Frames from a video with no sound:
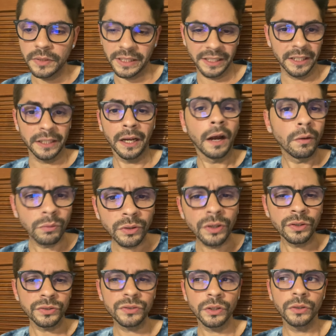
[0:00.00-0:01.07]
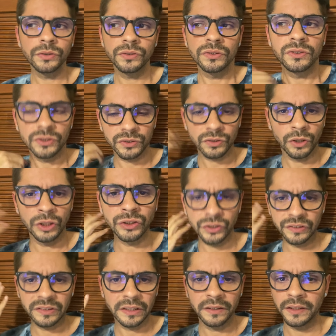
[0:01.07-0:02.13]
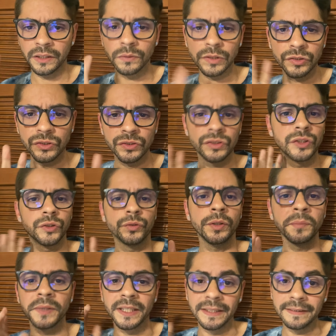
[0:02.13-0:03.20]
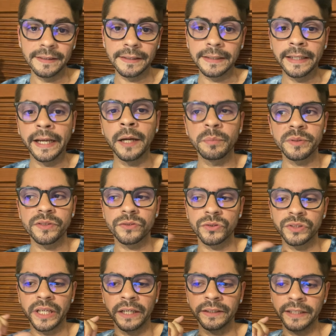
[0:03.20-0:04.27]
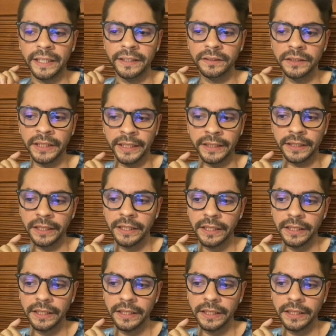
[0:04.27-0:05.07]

like an hour or so, to just understand that it was just a dream and it didn't happen. So that got like